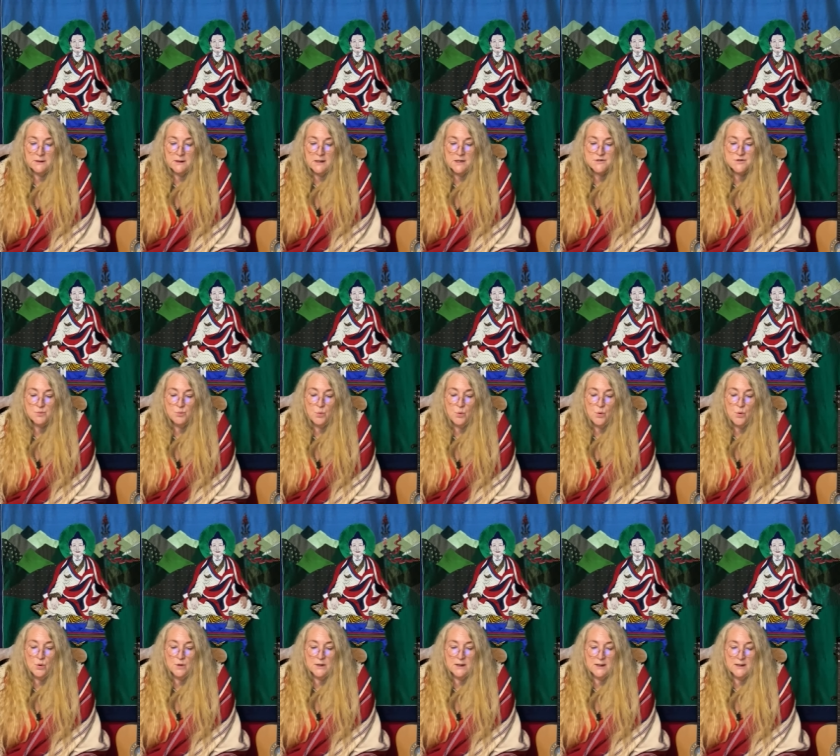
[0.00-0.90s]
and a
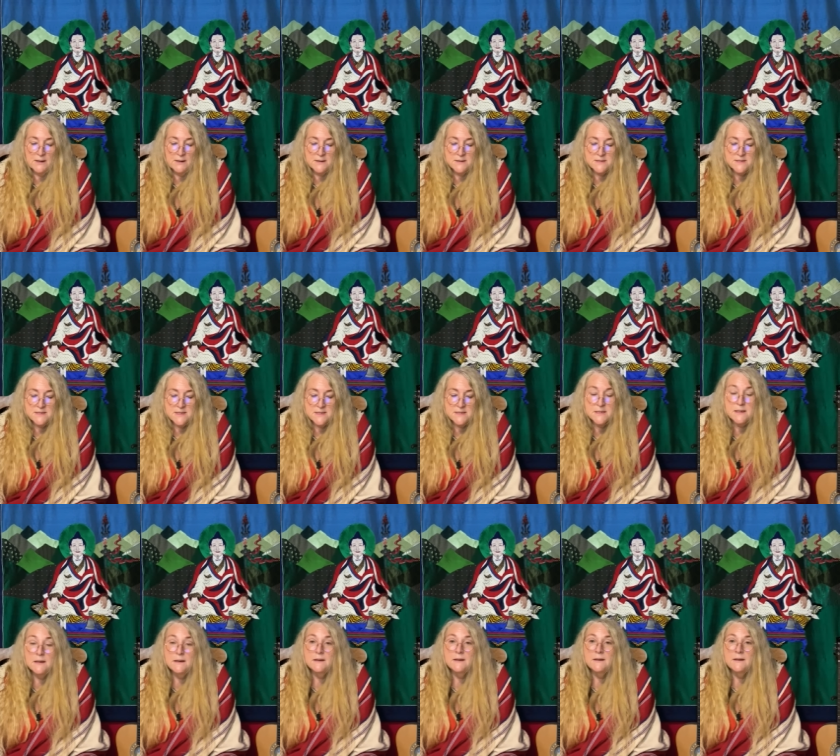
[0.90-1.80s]
walking,
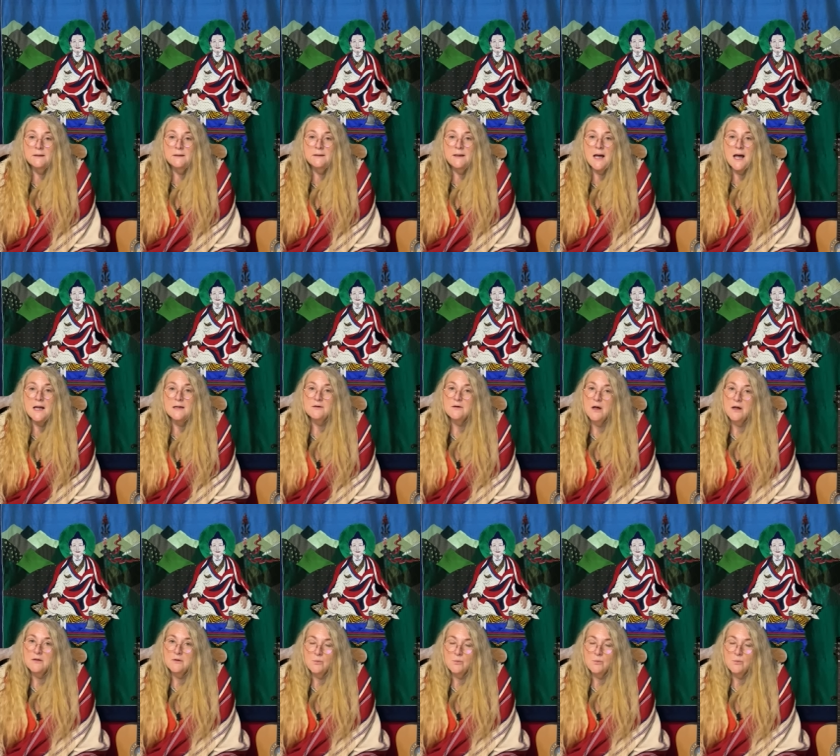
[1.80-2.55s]
sitting, and